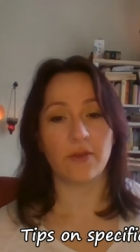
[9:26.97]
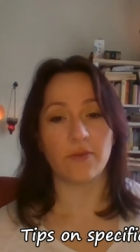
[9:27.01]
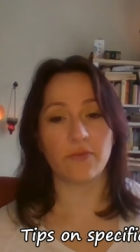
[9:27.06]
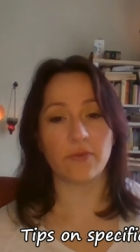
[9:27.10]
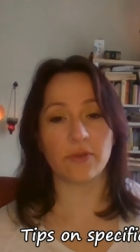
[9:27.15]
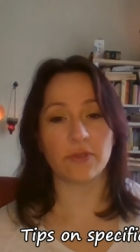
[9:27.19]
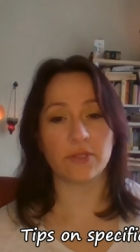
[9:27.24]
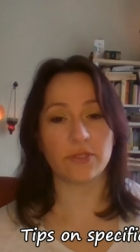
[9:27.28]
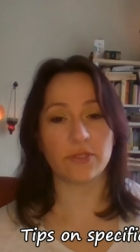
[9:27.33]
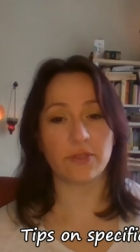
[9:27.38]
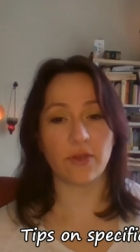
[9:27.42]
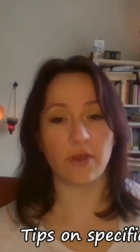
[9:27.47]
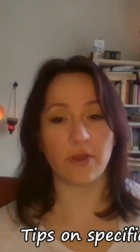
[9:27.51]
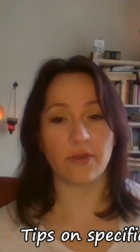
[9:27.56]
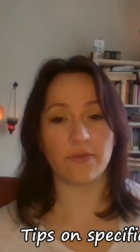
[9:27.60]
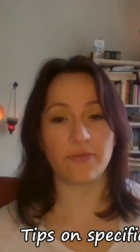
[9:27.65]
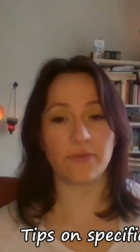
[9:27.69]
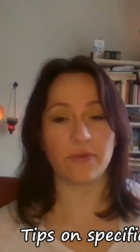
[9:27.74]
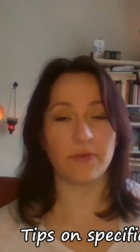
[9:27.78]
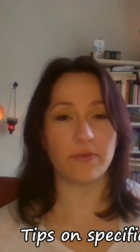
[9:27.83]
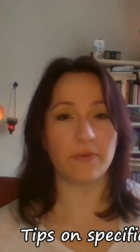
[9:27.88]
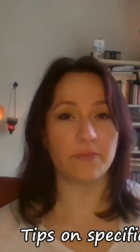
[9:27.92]
First
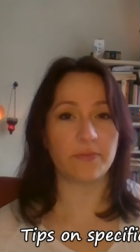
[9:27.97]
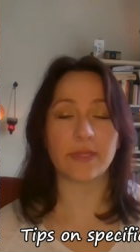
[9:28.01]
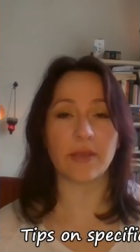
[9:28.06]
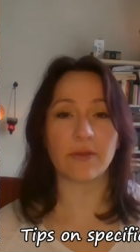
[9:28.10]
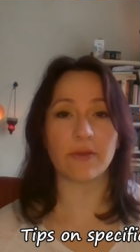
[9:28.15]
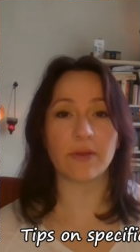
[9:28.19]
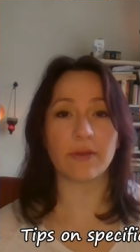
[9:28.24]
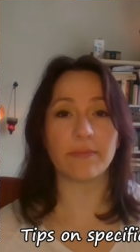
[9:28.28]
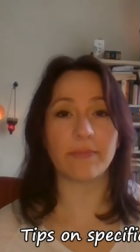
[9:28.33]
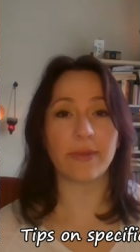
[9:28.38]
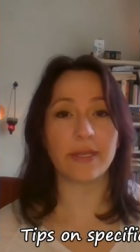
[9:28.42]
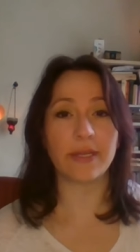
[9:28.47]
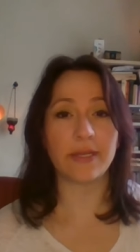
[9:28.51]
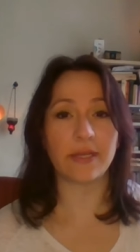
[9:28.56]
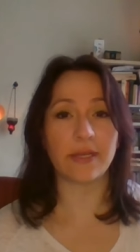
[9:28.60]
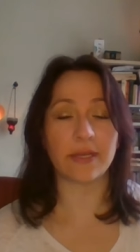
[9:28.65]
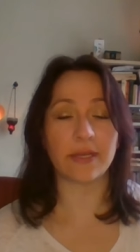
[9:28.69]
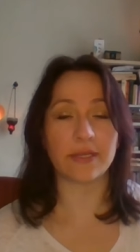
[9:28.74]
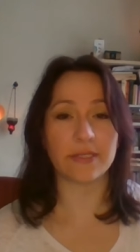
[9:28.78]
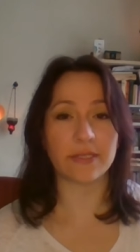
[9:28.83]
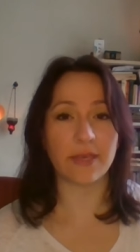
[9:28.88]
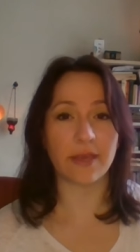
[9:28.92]
off, there are many
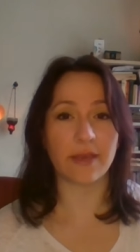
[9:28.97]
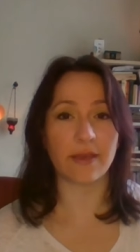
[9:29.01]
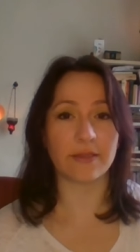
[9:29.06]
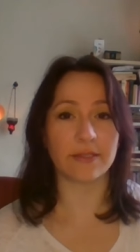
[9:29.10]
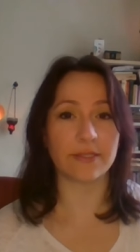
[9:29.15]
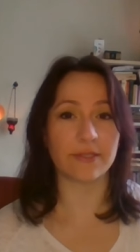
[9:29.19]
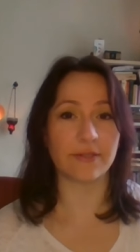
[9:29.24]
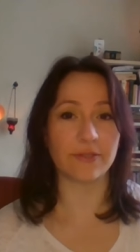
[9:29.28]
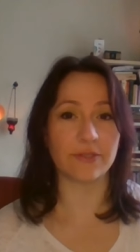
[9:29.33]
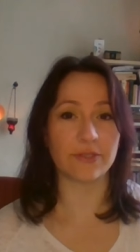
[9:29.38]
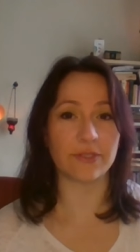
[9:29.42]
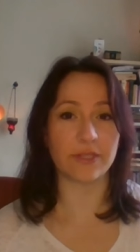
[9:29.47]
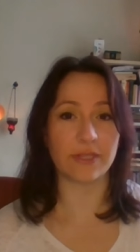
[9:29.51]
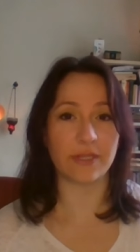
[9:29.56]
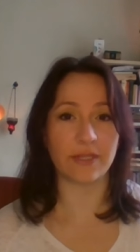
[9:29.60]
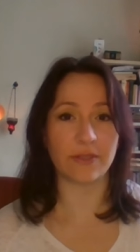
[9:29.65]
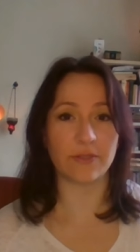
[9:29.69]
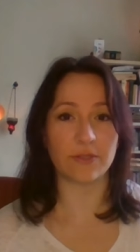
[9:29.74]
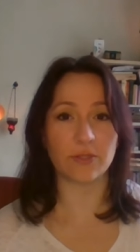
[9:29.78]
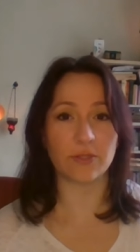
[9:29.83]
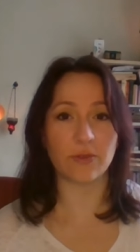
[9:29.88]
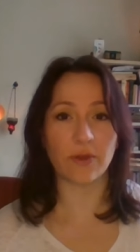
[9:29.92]
nice castles
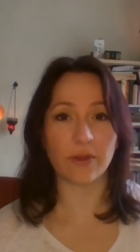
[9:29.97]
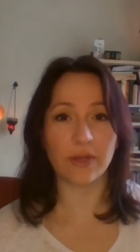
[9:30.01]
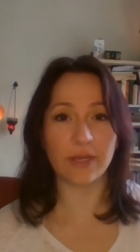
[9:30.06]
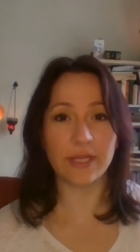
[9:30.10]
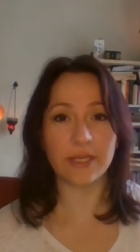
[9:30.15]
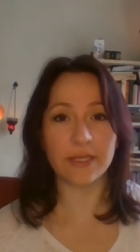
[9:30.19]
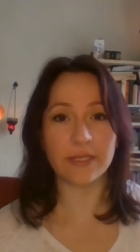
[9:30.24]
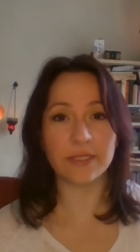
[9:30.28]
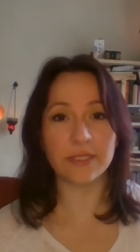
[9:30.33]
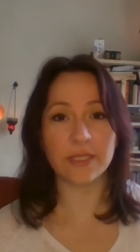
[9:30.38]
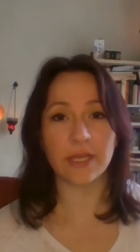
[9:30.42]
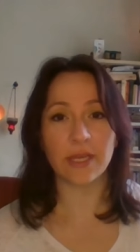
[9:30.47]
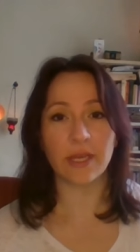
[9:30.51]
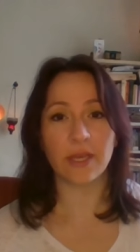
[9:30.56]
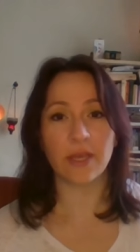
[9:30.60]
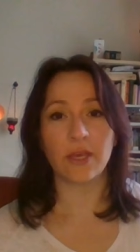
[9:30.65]
in Scotland.